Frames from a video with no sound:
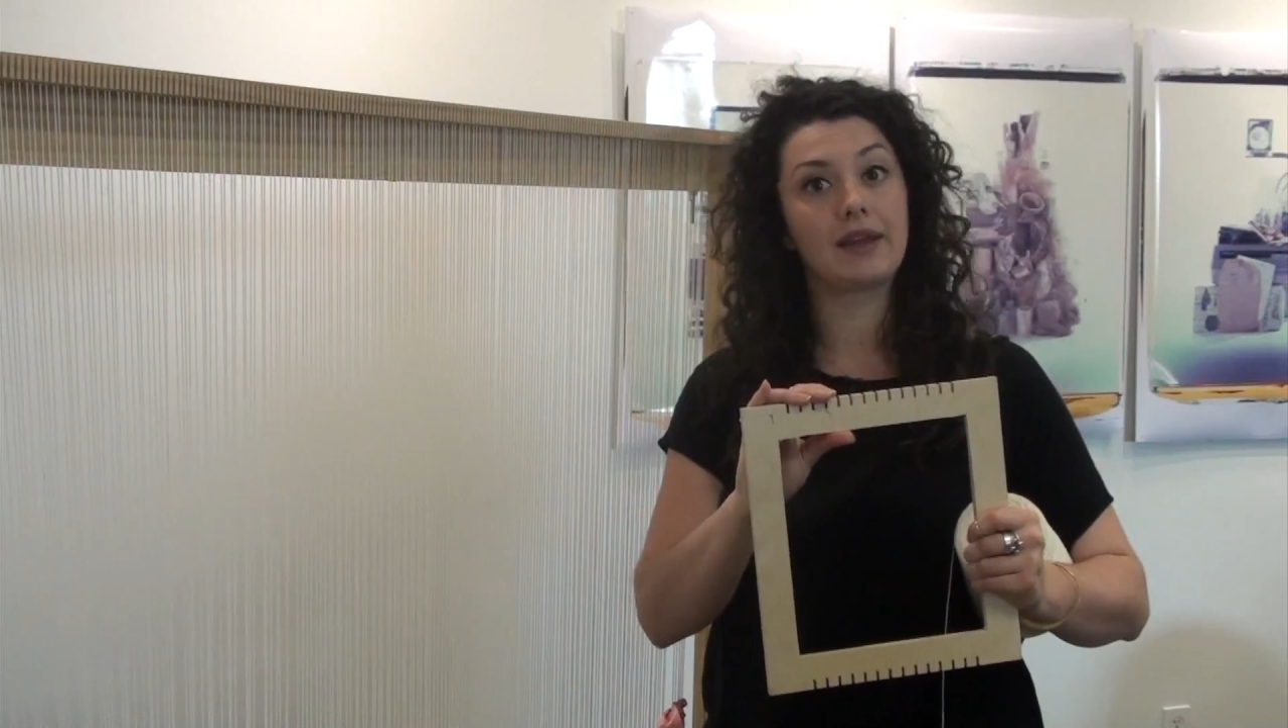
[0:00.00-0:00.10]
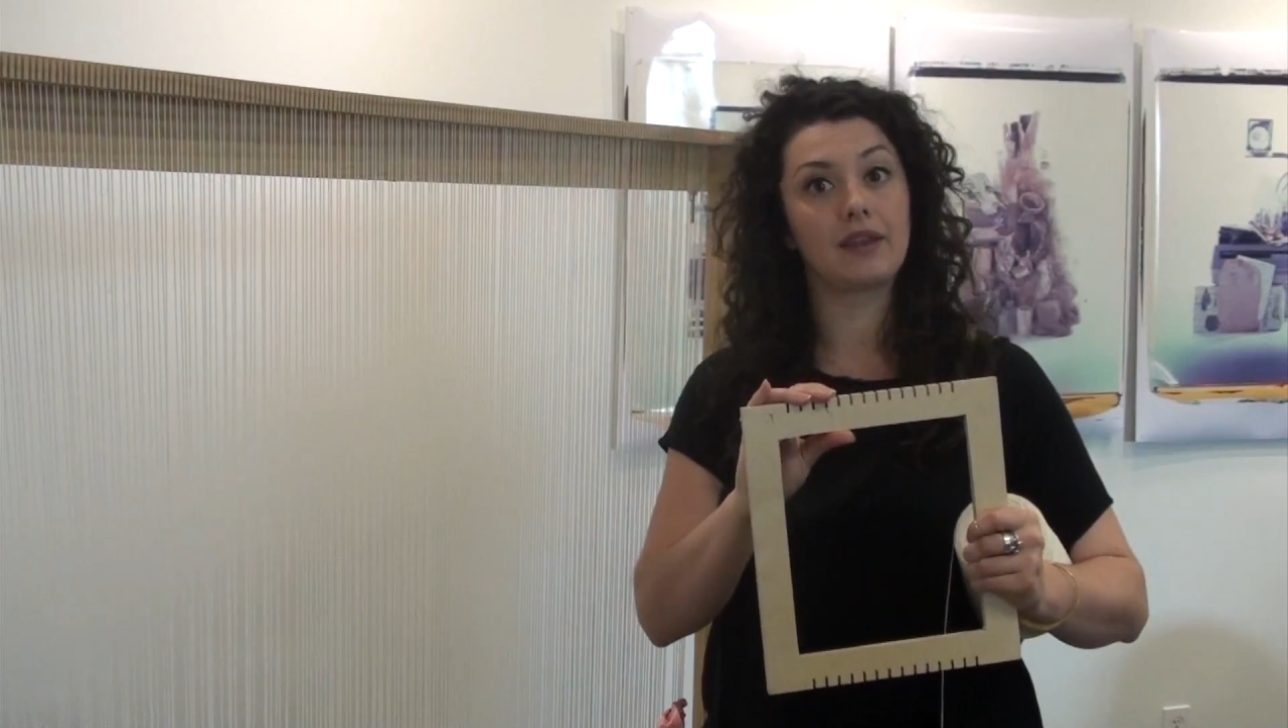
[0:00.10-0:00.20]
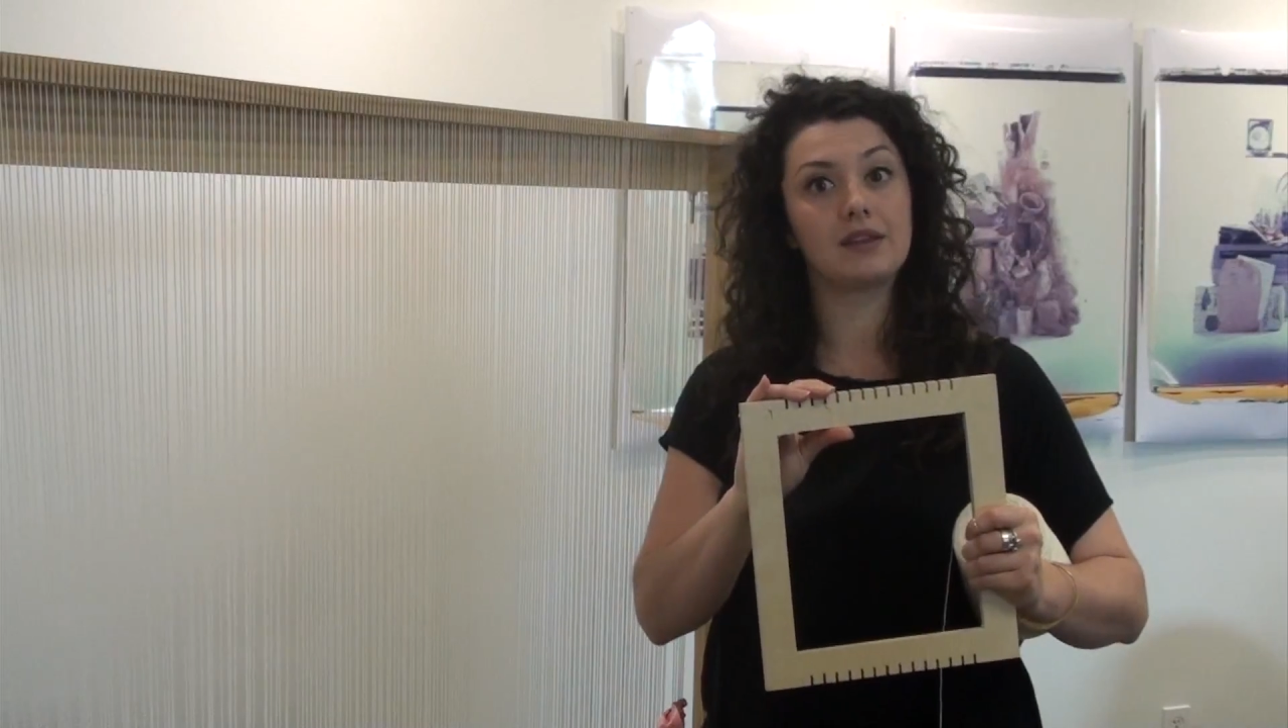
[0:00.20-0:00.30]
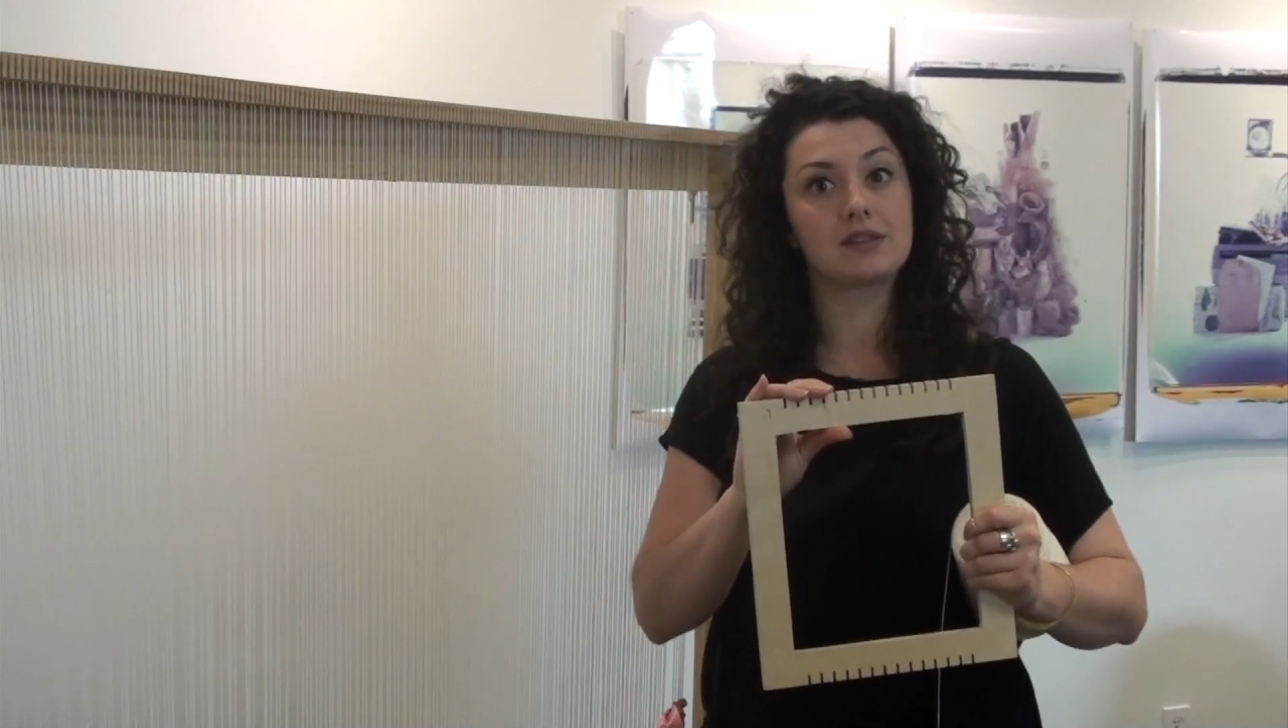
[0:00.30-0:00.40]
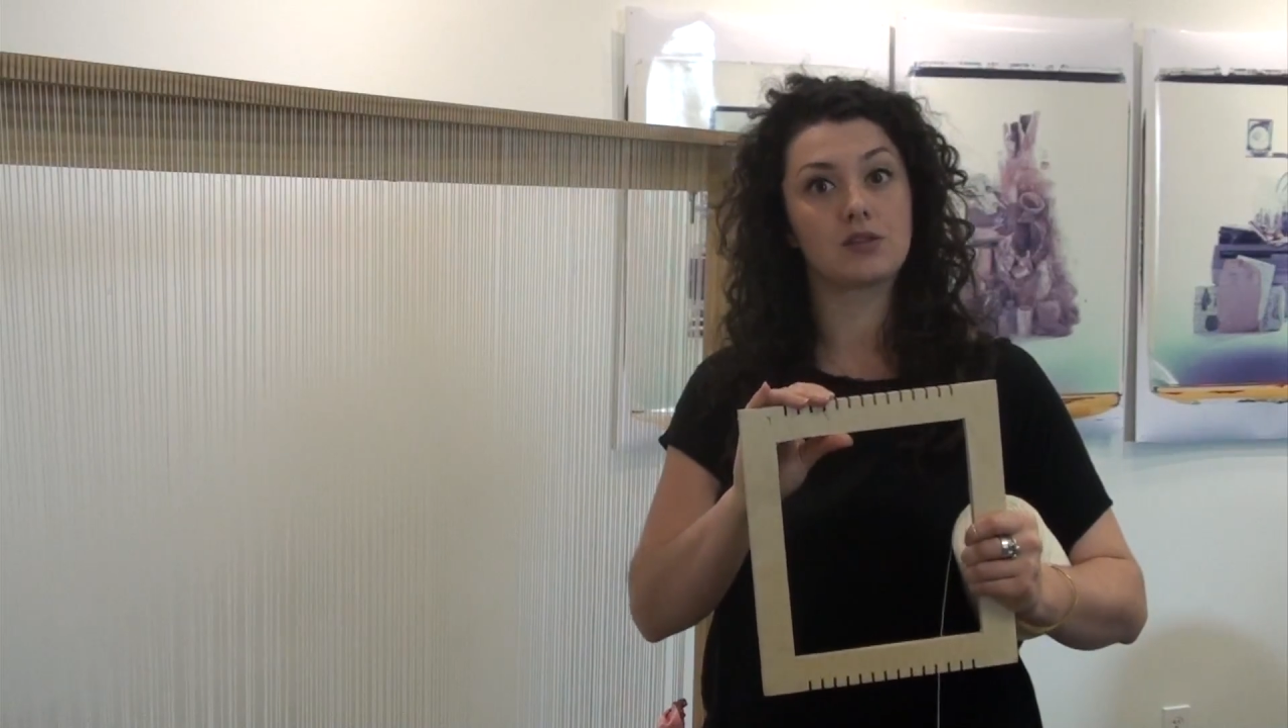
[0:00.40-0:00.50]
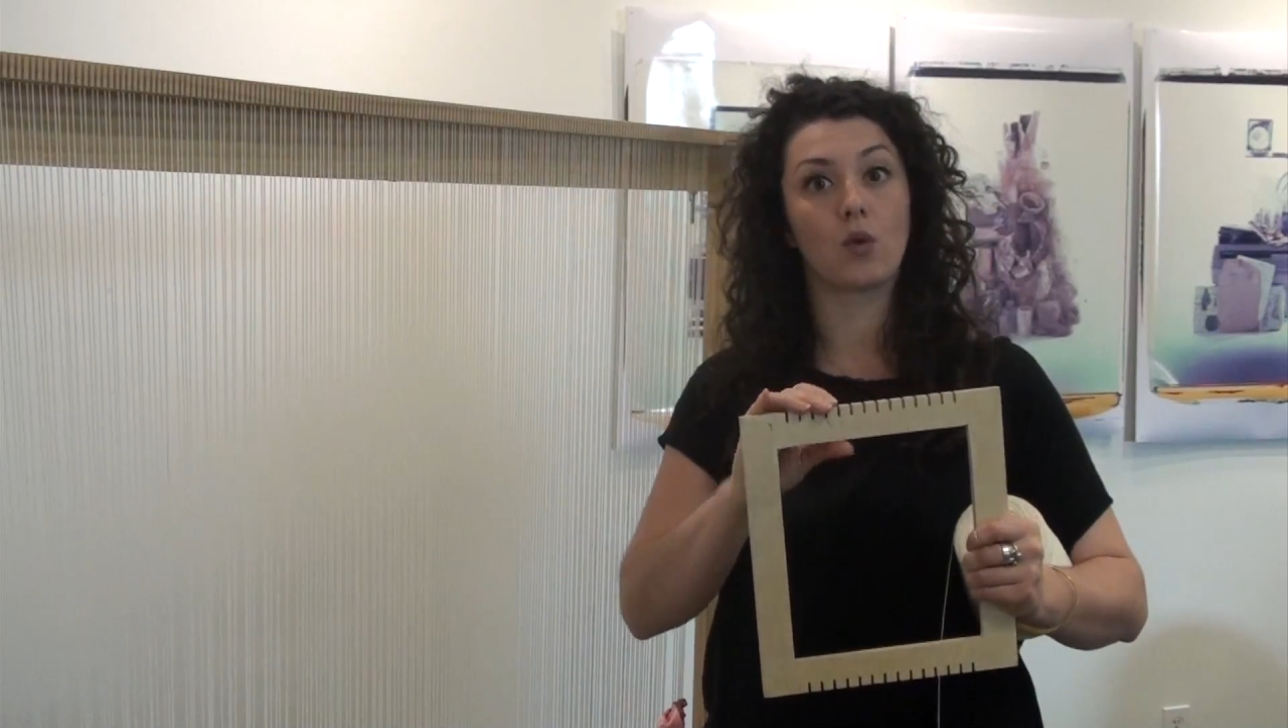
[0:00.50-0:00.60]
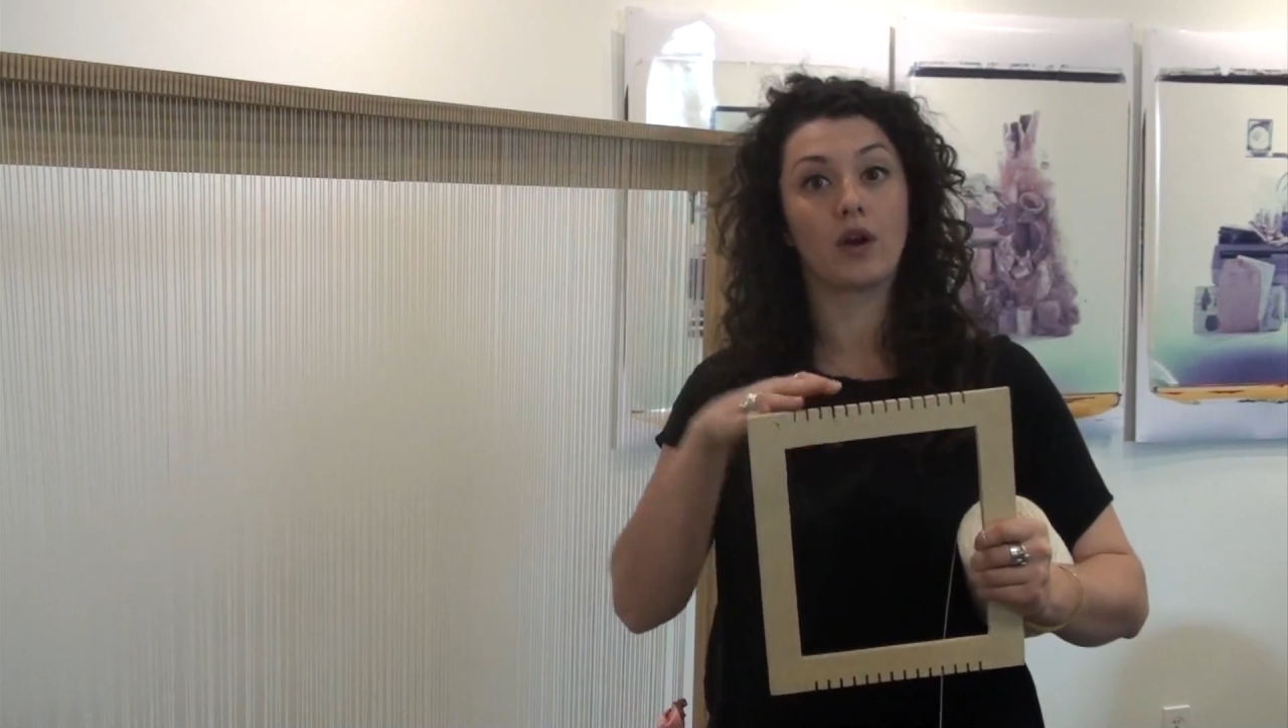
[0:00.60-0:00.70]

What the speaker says: like this,